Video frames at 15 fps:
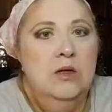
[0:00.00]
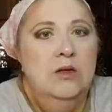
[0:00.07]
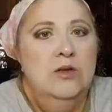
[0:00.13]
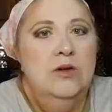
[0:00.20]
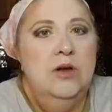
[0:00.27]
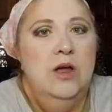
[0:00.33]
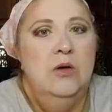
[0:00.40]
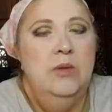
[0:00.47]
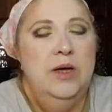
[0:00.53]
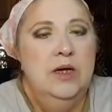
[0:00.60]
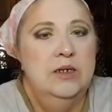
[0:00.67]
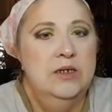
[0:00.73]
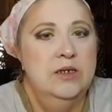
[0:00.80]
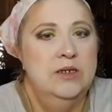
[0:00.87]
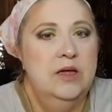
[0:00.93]
So now we
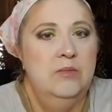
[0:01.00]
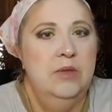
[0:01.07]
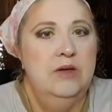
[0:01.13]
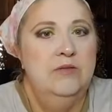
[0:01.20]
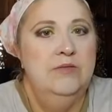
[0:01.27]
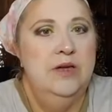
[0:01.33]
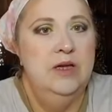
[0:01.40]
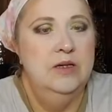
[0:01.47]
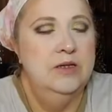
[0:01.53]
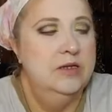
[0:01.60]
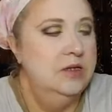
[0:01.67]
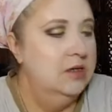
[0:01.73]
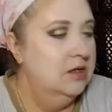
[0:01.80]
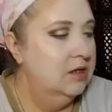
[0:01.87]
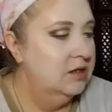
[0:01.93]
get to set my
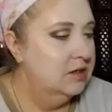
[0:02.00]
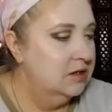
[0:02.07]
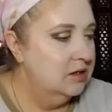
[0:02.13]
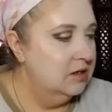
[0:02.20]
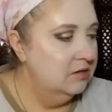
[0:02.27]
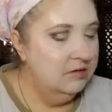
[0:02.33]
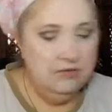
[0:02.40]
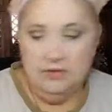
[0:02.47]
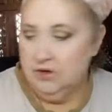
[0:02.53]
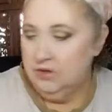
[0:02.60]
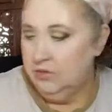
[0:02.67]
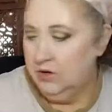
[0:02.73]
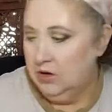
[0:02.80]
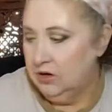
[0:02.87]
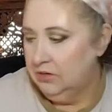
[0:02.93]
face. This is the fun
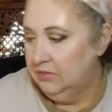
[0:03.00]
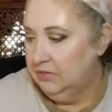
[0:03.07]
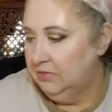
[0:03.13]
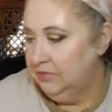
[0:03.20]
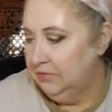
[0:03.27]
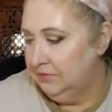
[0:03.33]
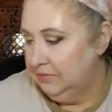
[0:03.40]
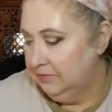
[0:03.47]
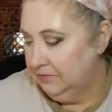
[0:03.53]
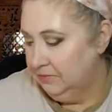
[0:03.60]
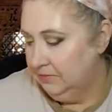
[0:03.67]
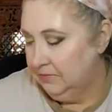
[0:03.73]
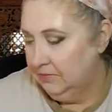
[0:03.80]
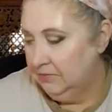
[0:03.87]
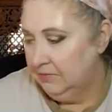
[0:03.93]
part.
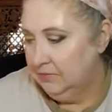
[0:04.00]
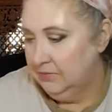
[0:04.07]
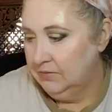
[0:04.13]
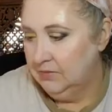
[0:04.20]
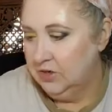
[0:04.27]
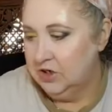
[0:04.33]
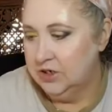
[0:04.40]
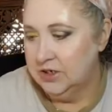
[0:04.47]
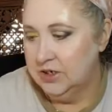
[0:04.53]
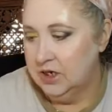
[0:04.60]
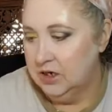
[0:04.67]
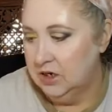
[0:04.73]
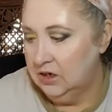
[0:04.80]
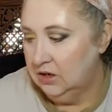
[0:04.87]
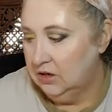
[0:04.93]
Just
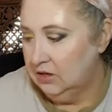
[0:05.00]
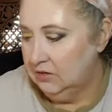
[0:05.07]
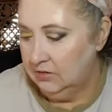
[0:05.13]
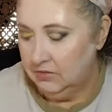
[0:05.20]
kidding.